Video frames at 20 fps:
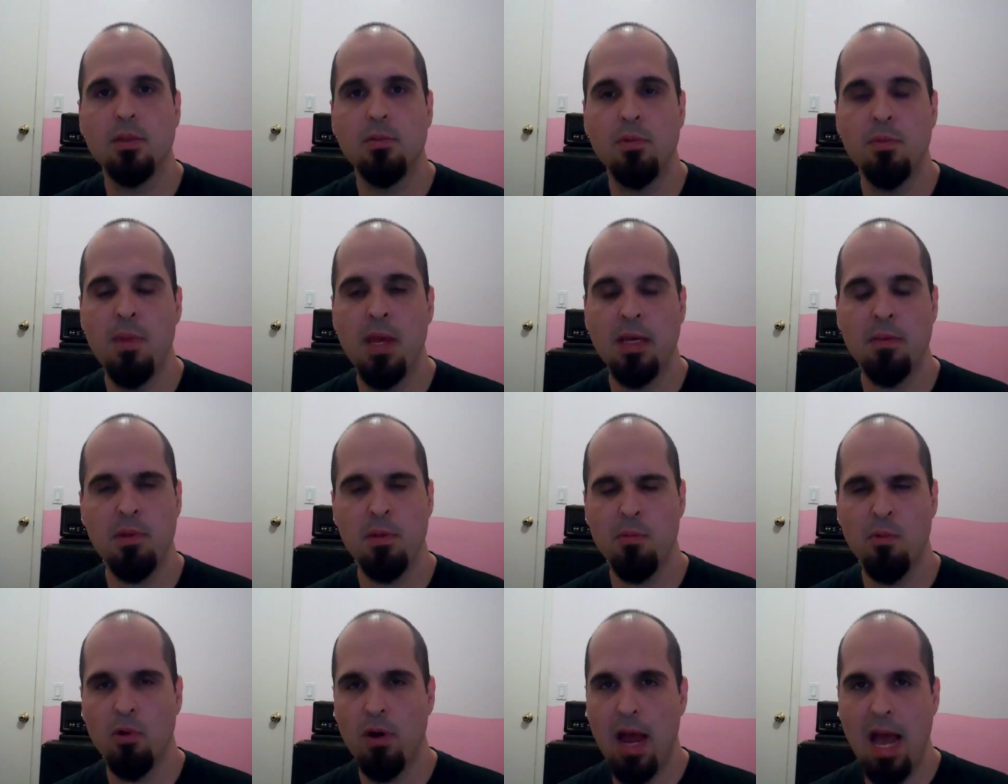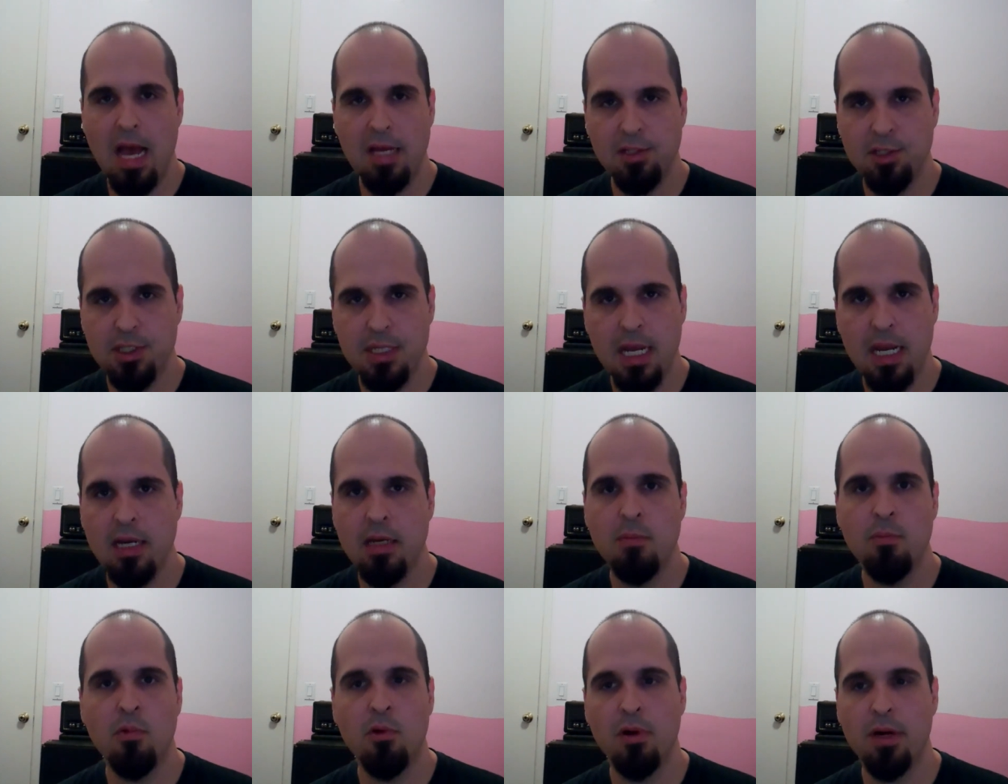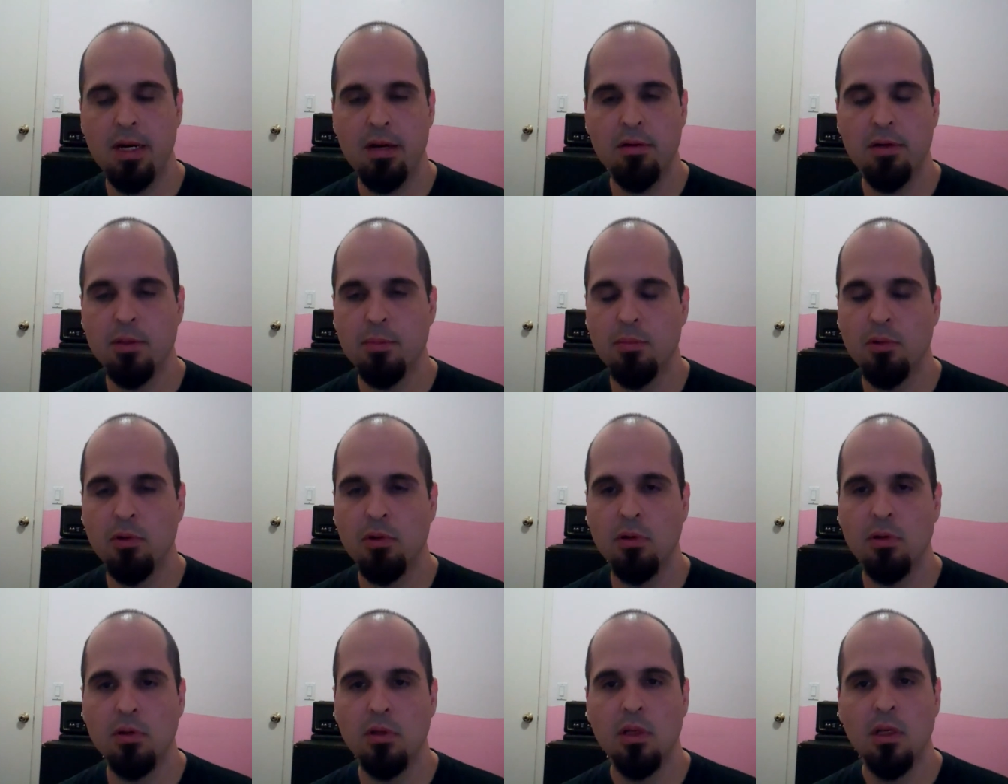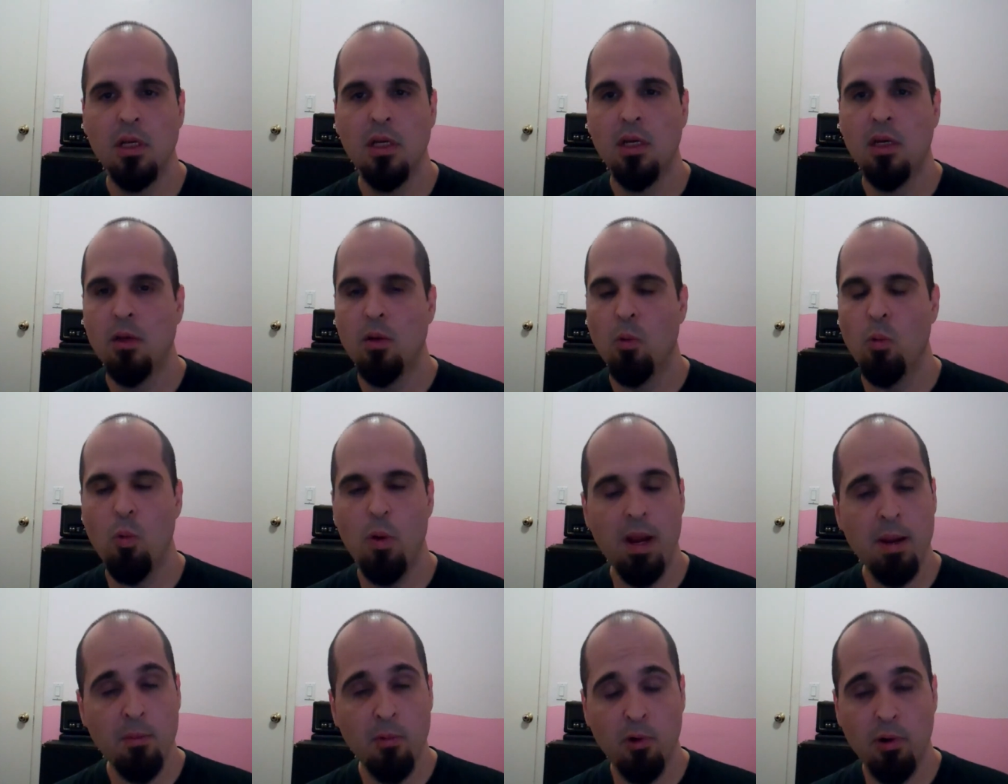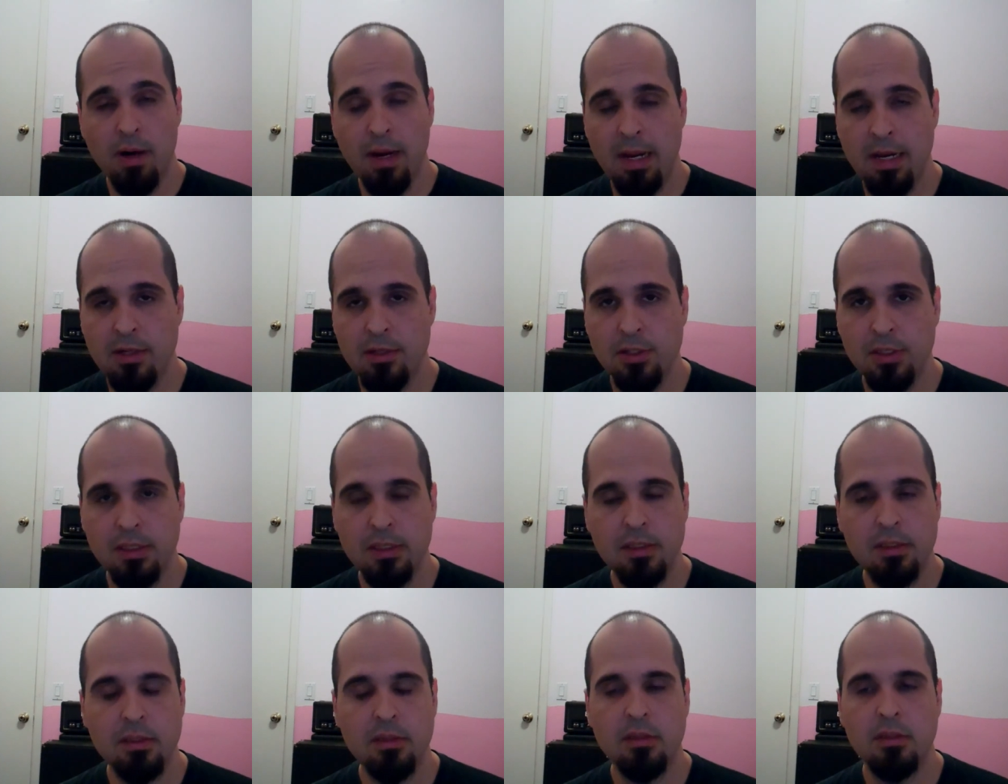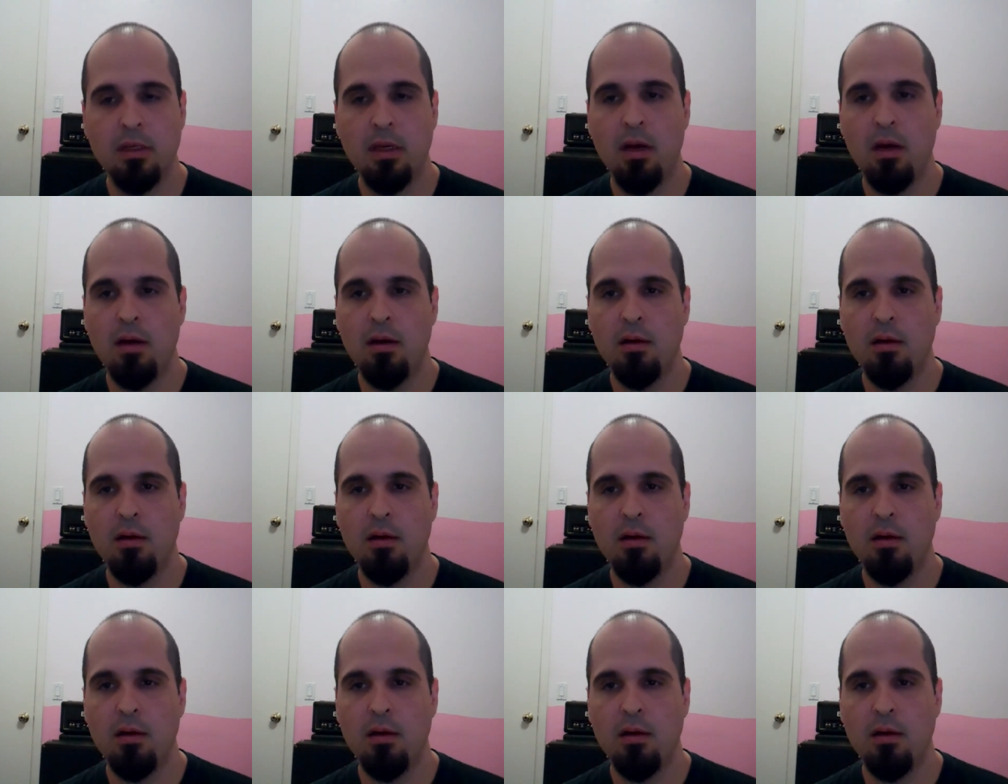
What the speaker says: It would make me more agitated, more irritable, way more anxious,